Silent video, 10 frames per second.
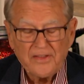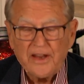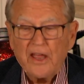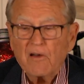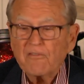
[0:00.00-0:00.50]

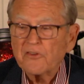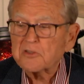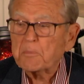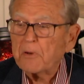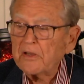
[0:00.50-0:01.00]
that
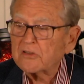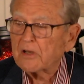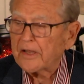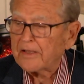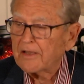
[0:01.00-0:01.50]
Elvis
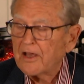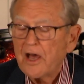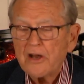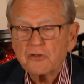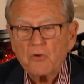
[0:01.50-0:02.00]
Presley
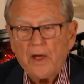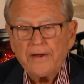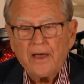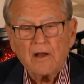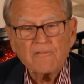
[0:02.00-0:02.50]

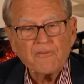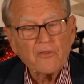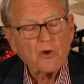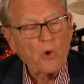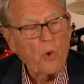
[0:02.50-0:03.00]
tried out
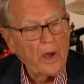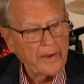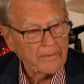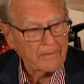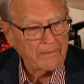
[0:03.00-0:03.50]
for the
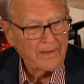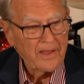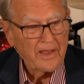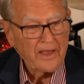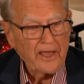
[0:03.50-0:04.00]
choir
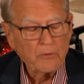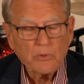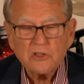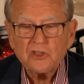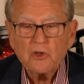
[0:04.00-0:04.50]
and
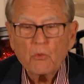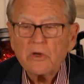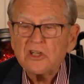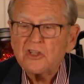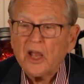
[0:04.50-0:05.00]
re
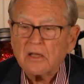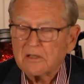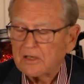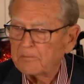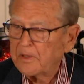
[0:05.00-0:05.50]

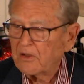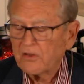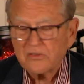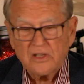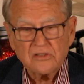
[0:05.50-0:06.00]
rejected
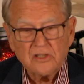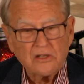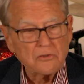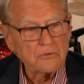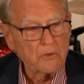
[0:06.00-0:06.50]
because they
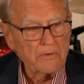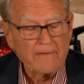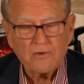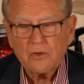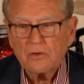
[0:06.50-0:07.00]
said, You don't
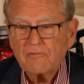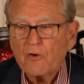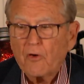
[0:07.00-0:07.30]
have a good